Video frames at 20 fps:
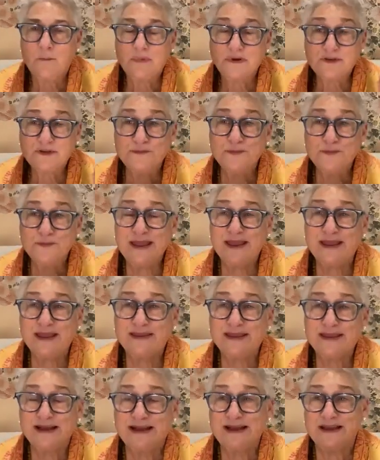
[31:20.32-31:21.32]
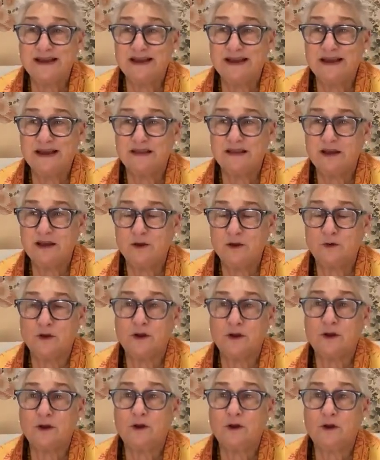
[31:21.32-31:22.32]
But to me, the idea that you
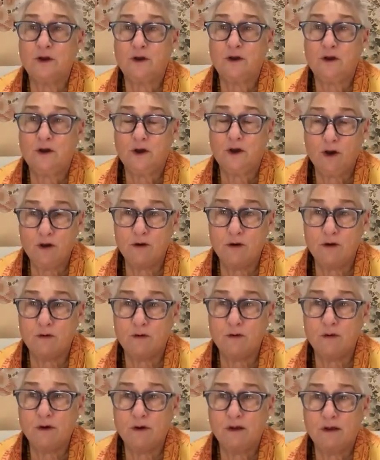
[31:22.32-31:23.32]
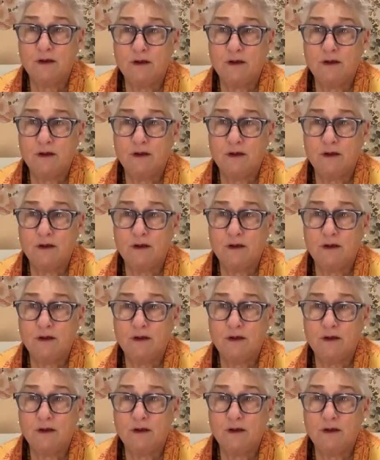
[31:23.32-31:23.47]
could go